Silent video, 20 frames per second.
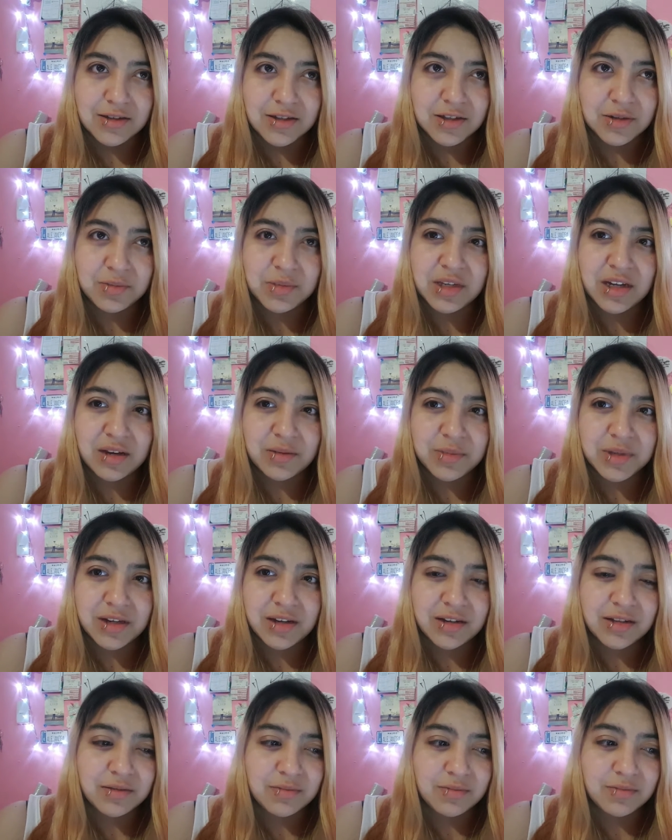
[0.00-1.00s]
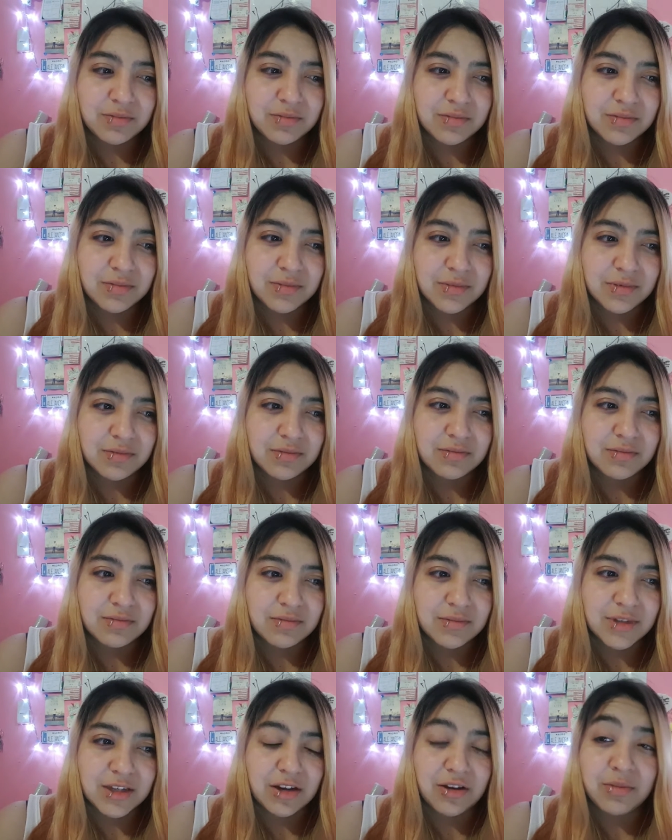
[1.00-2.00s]
sometimes I
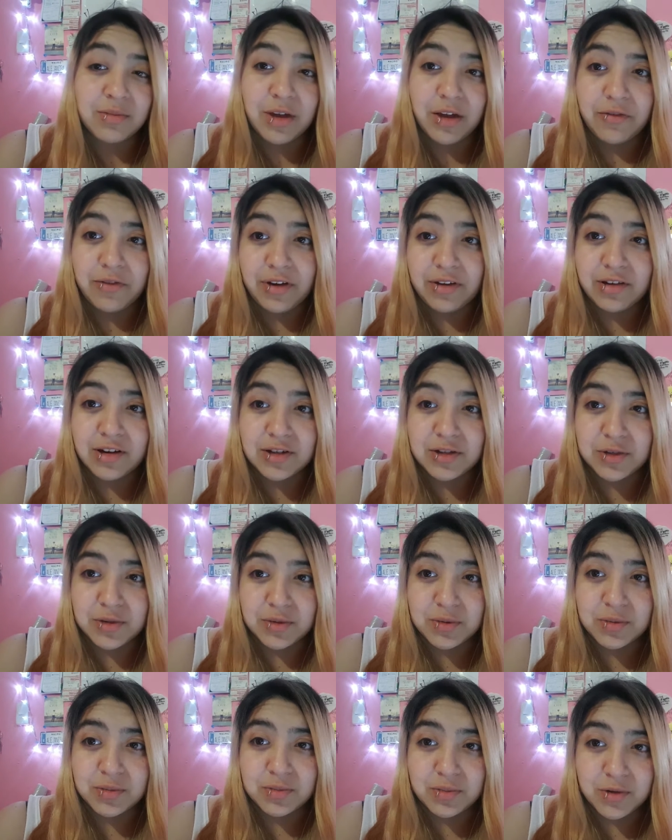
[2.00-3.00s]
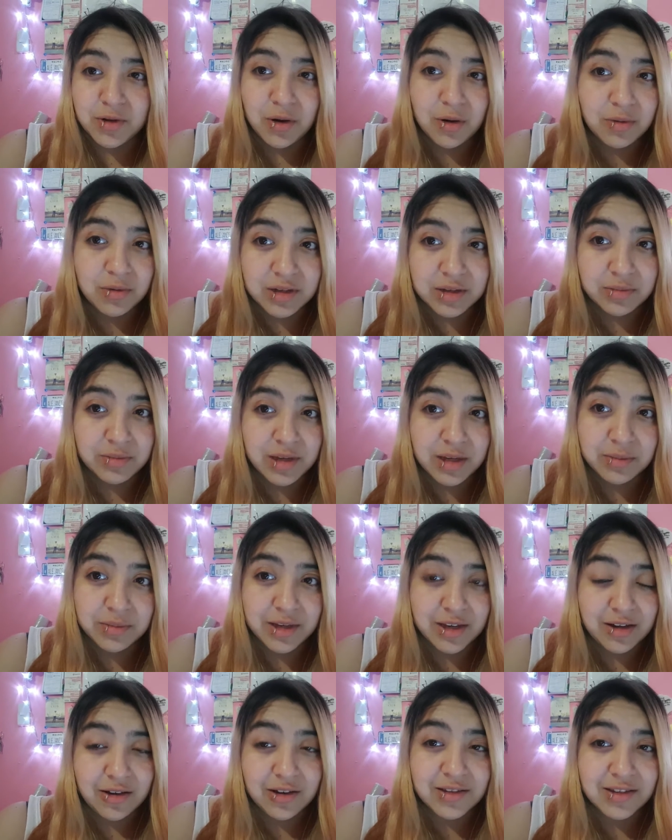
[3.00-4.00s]
tell my father to go with me
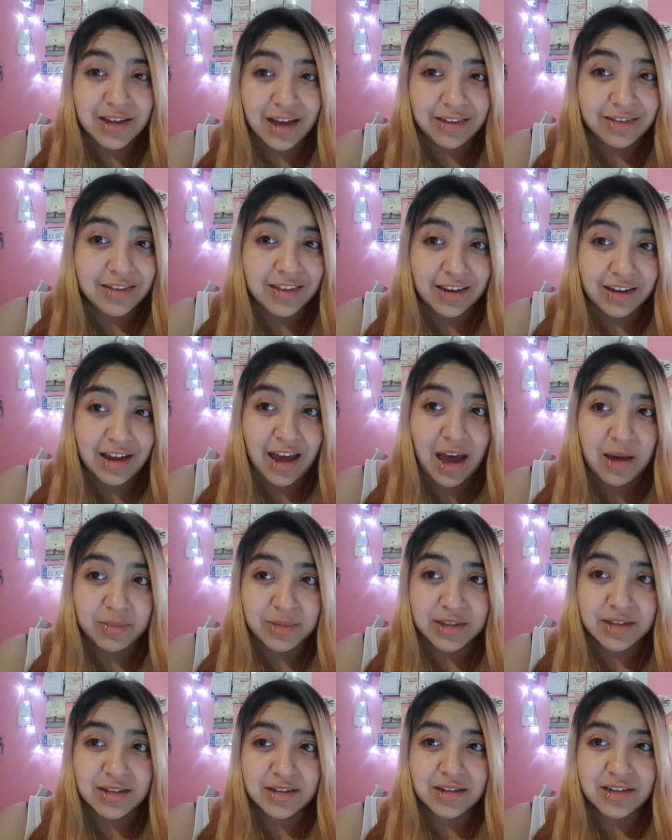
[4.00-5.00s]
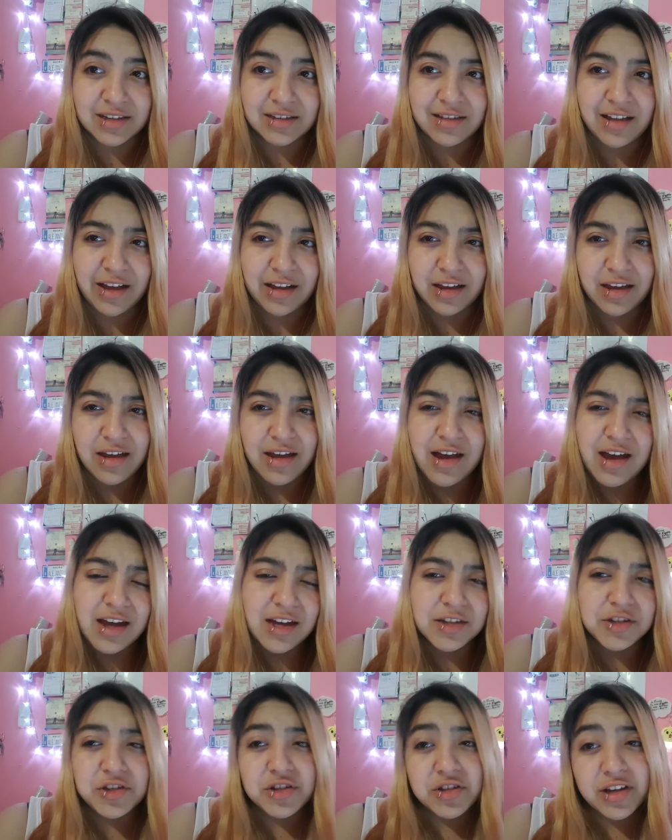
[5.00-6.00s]
because that thing happens. And he's like,
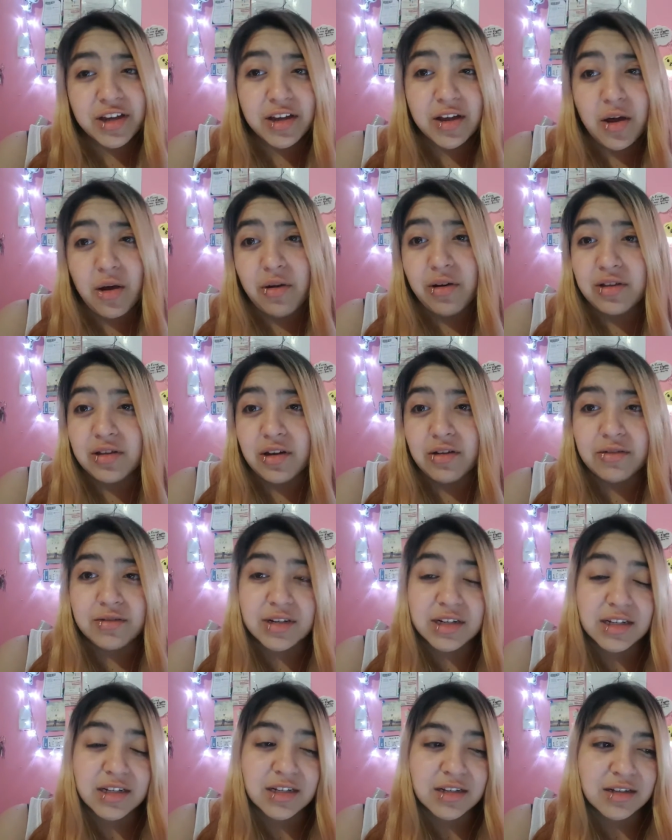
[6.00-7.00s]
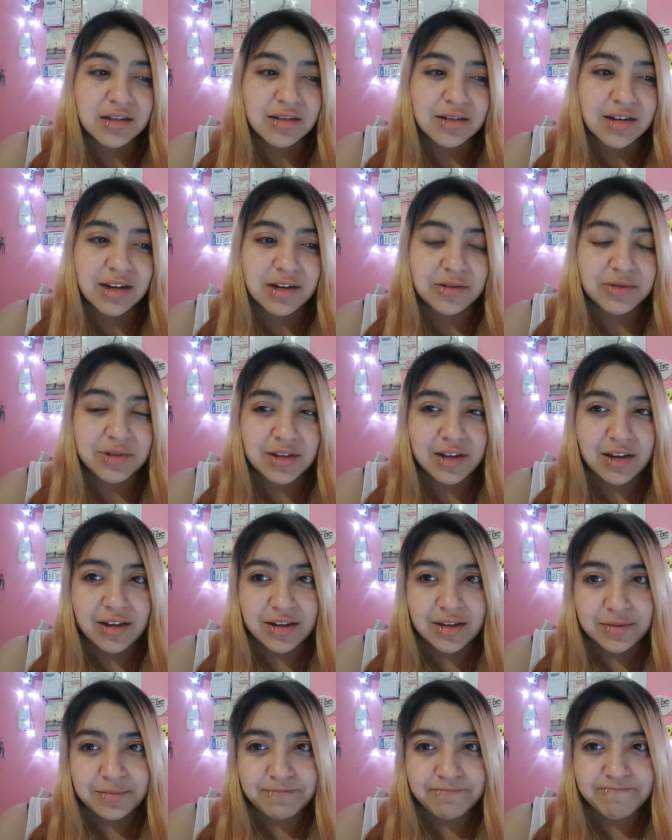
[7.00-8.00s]
you can go alone. And I was
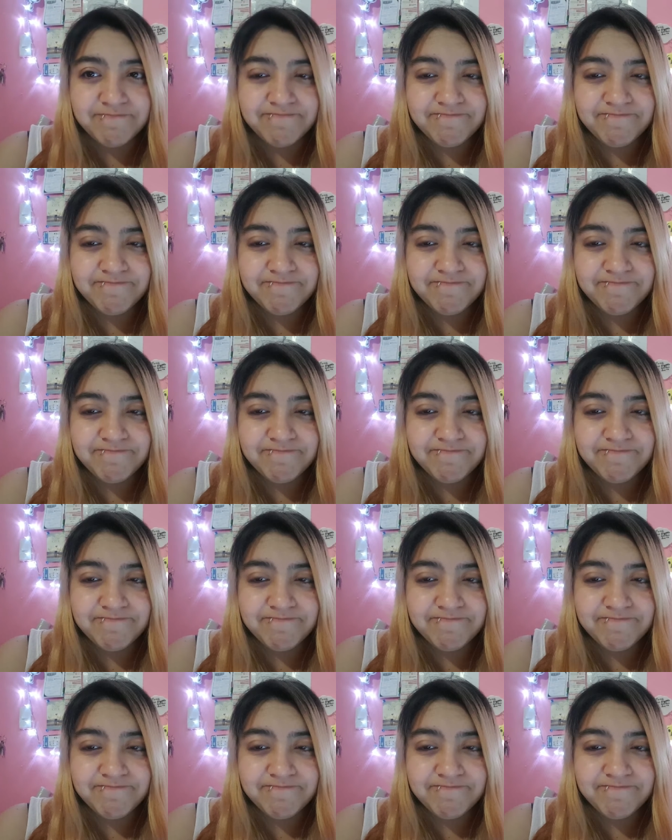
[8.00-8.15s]
like,